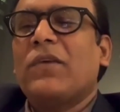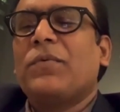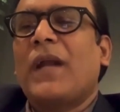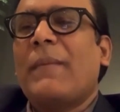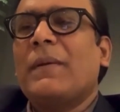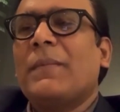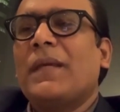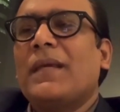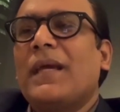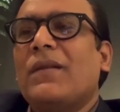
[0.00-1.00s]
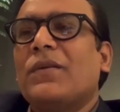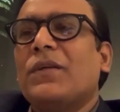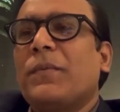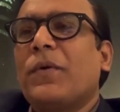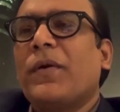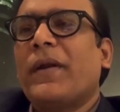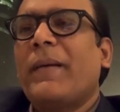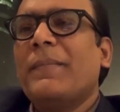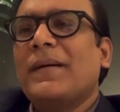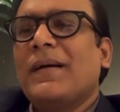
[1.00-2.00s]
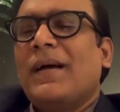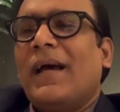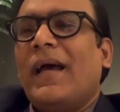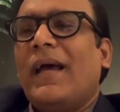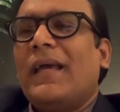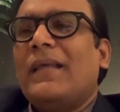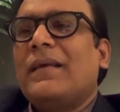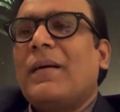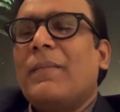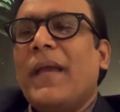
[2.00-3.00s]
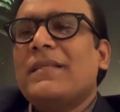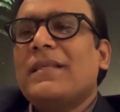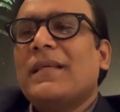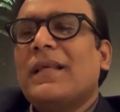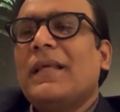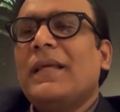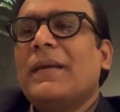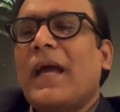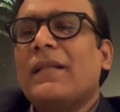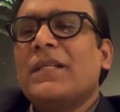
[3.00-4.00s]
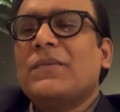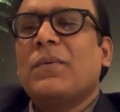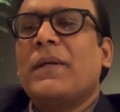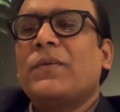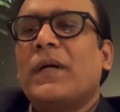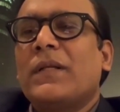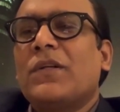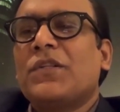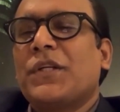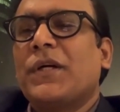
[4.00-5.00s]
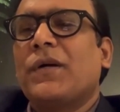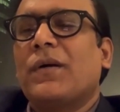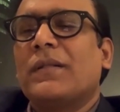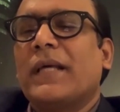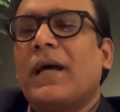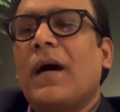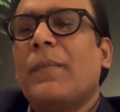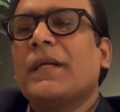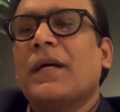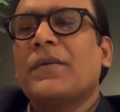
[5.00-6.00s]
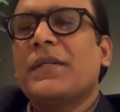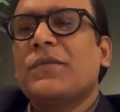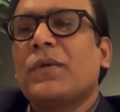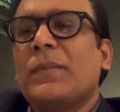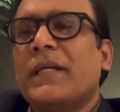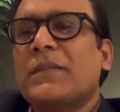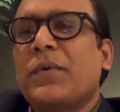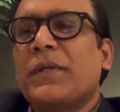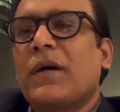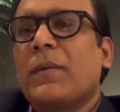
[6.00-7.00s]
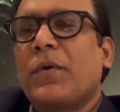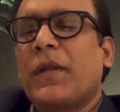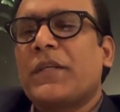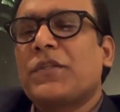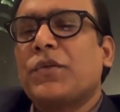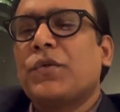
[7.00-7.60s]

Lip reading: you for having me again on your program. And basically, at this moment, we're not sure that how many countries we'll be exporting our products to,